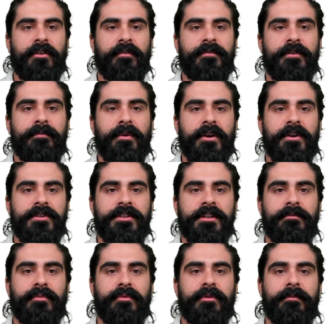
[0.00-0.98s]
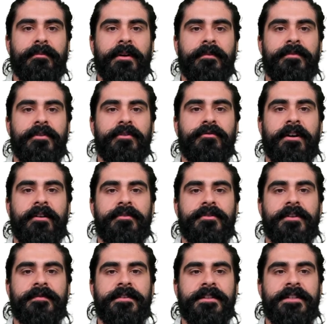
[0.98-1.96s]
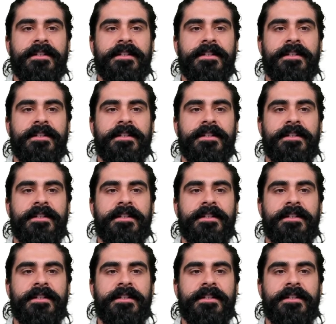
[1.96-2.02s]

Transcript: of the basketball above the ground after